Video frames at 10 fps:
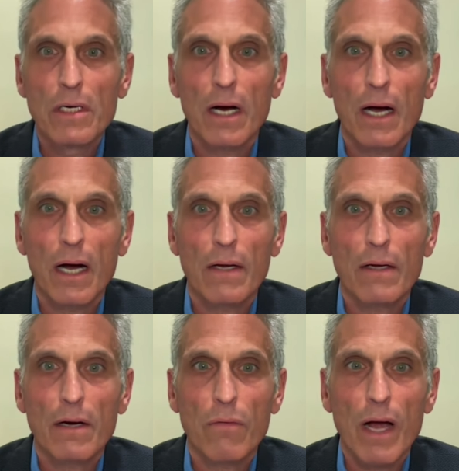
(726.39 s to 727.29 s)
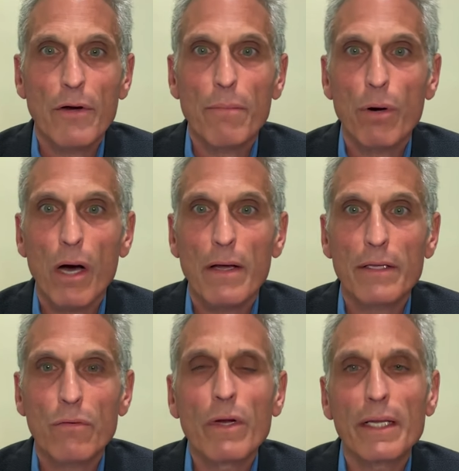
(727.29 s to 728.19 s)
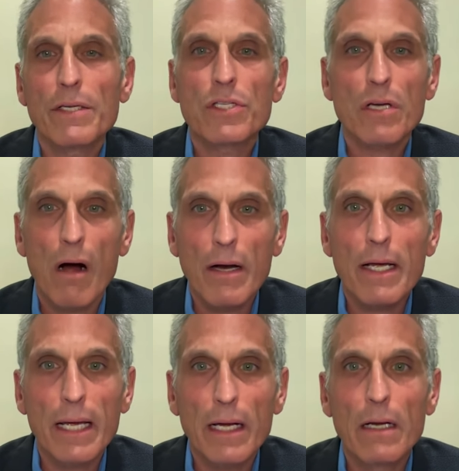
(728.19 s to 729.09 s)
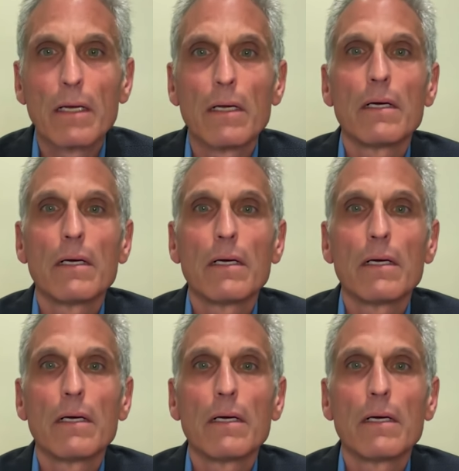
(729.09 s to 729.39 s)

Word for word: uh, around a product that really is targeting.